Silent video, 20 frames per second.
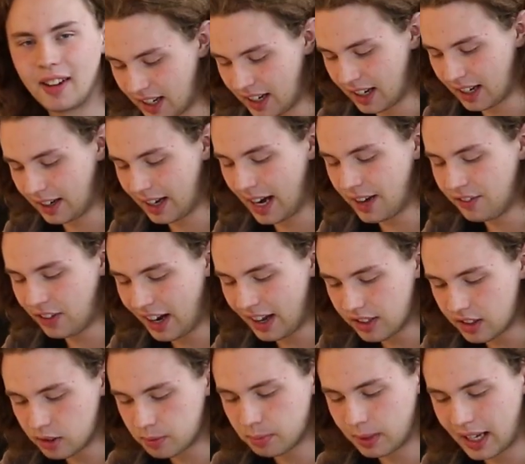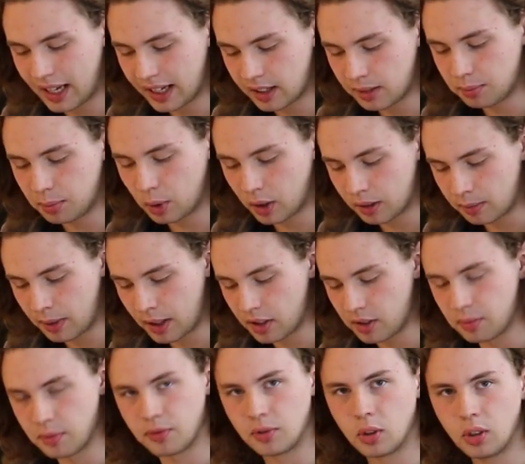now. I've had these blackened pork bites
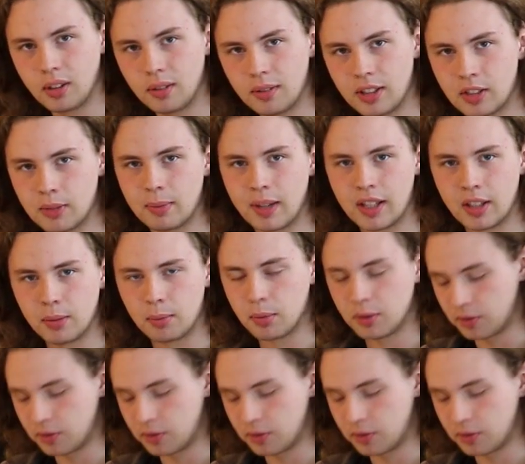before. He's made them